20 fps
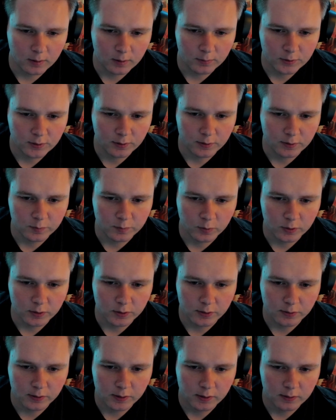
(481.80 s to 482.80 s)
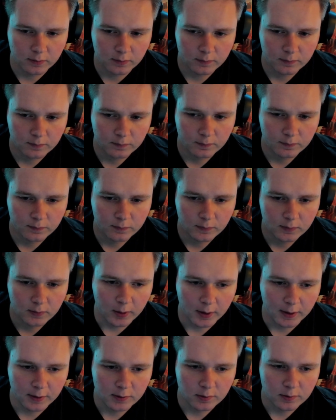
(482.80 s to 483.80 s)
But I'm sure there's more to it. We'll
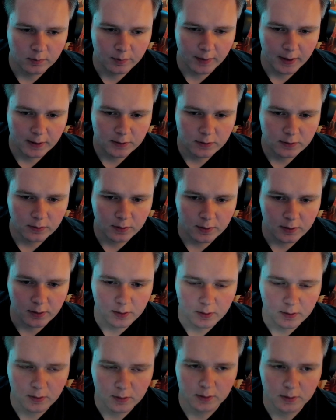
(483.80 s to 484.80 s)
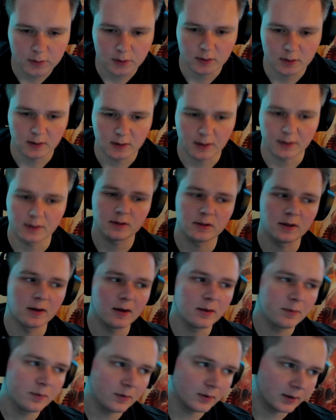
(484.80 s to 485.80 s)
probably get some backstory on her, and she has like a
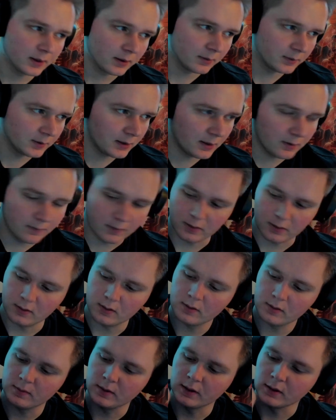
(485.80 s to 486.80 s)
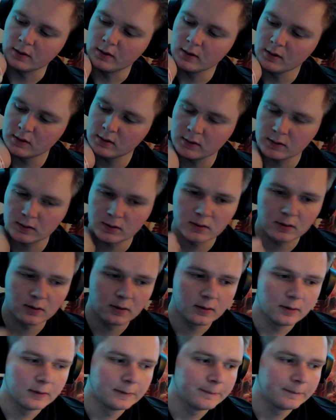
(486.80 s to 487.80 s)
sniper that comes out of her arm like
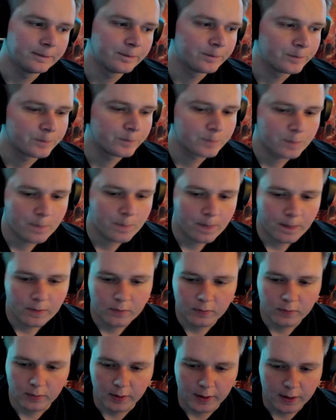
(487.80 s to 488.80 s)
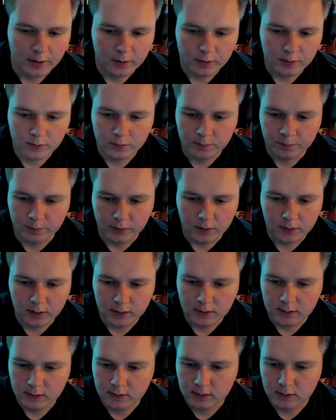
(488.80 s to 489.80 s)
this. Her hair's
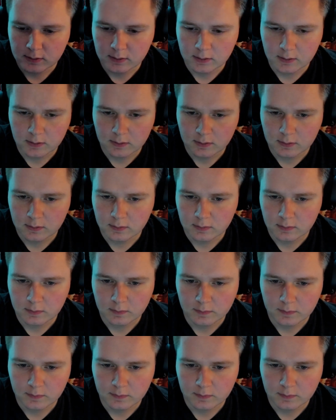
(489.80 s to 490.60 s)
bullets.